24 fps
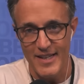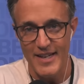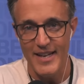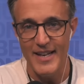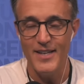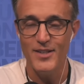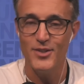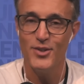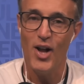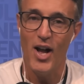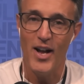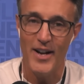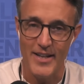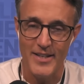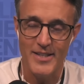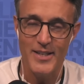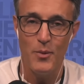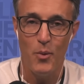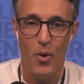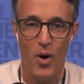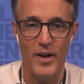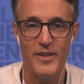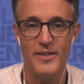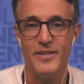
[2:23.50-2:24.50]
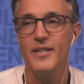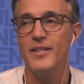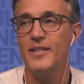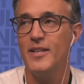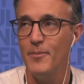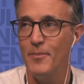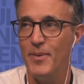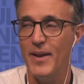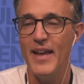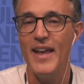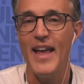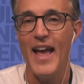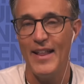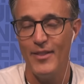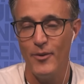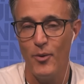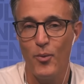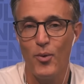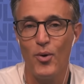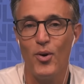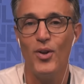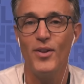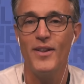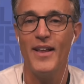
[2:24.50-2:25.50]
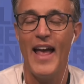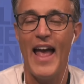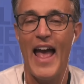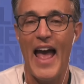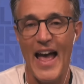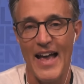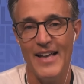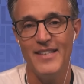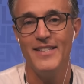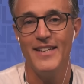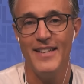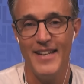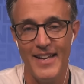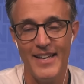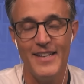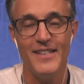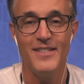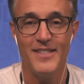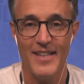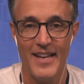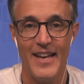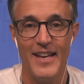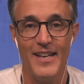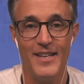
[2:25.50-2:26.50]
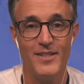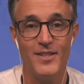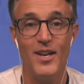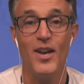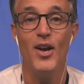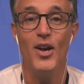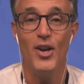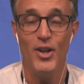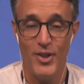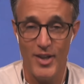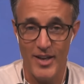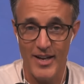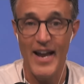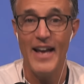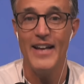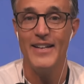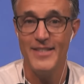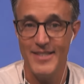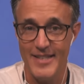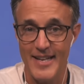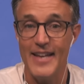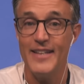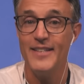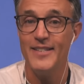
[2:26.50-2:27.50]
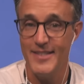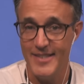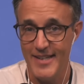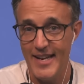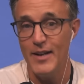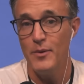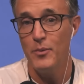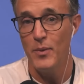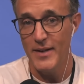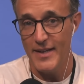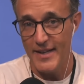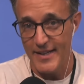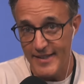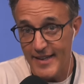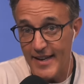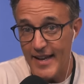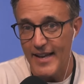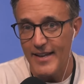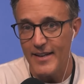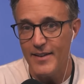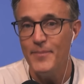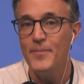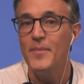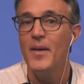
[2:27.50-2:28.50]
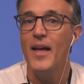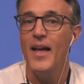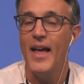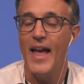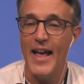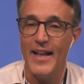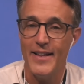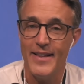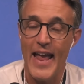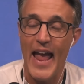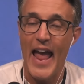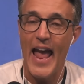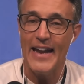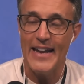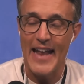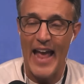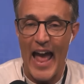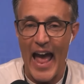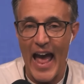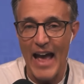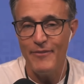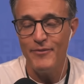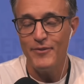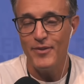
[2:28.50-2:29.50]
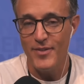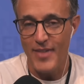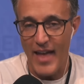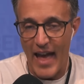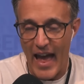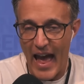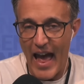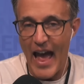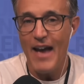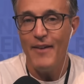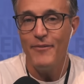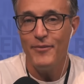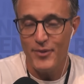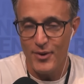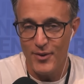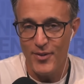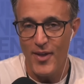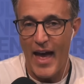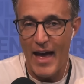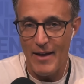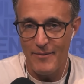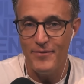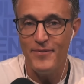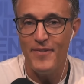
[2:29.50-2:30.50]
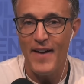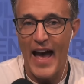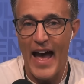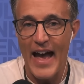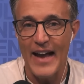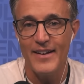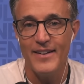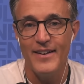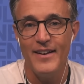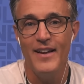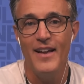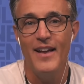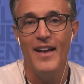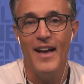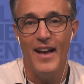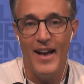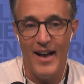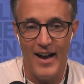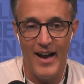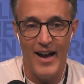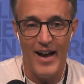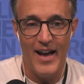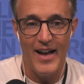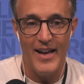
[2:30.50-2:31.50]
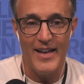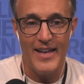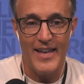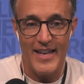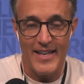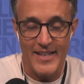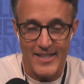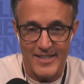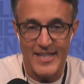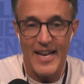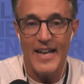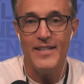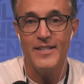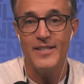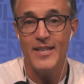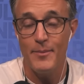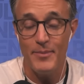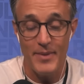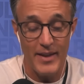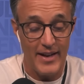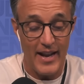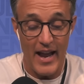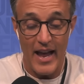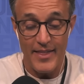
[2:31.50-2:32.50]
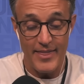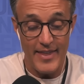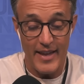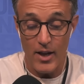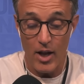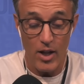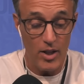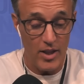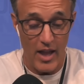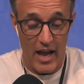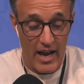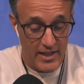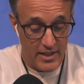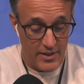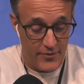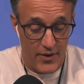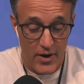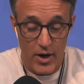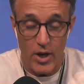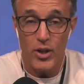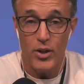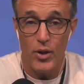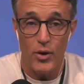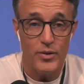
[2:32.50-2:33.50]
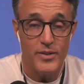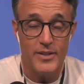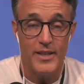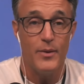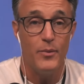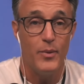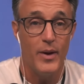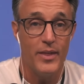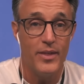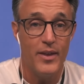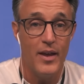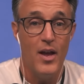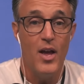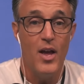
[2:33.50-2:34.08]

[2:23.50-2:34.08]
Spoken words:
it is, not as he wants it to be. And the world as it is the United States did what it did. And after that fact, he said something that I think aligns very closely with